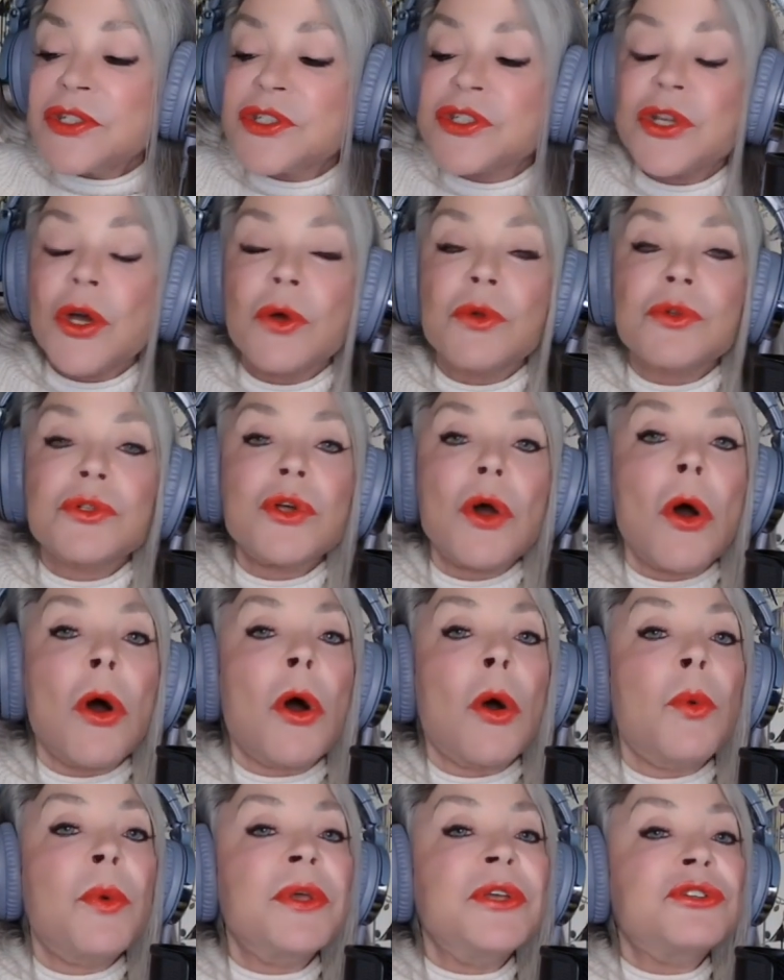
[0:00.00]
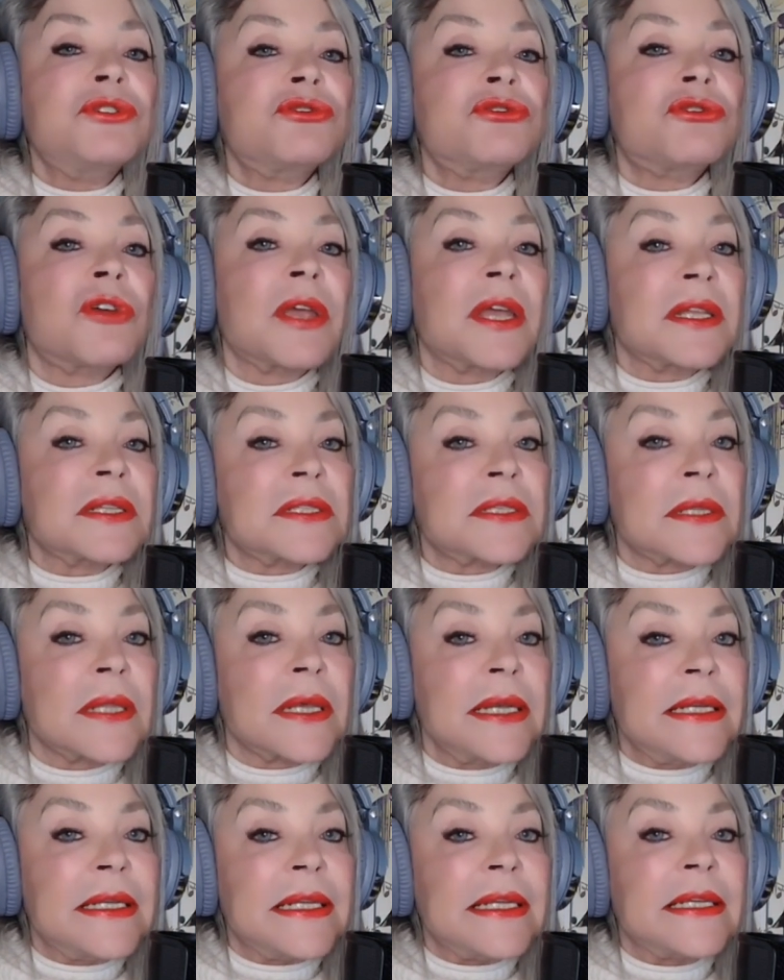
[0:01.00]
don't always
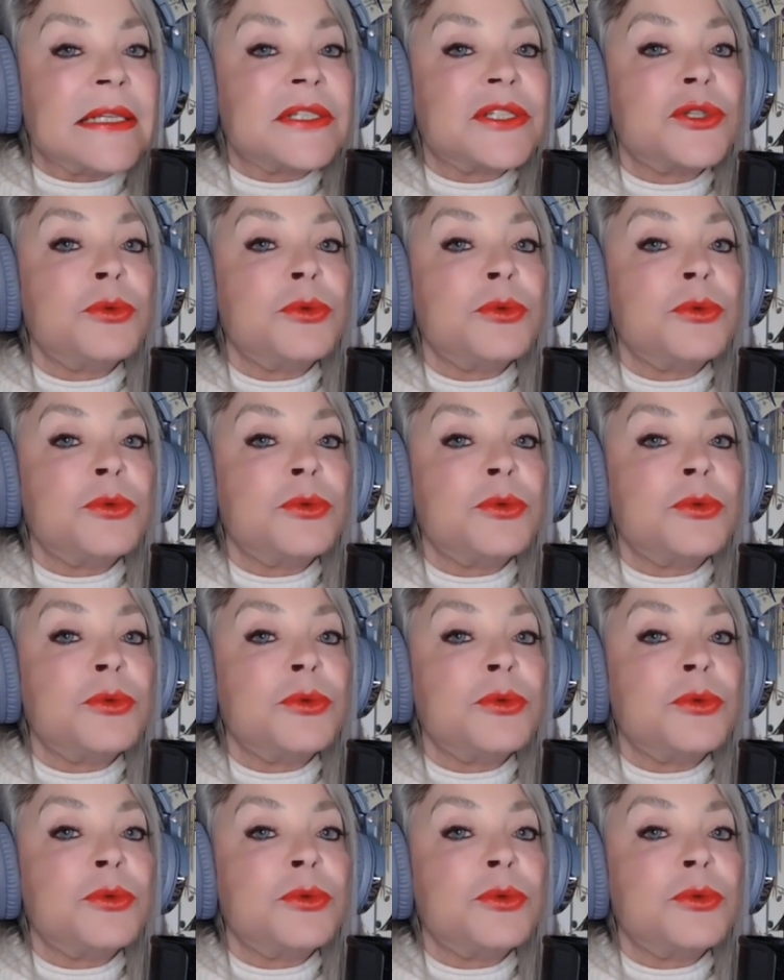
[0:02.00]
translate into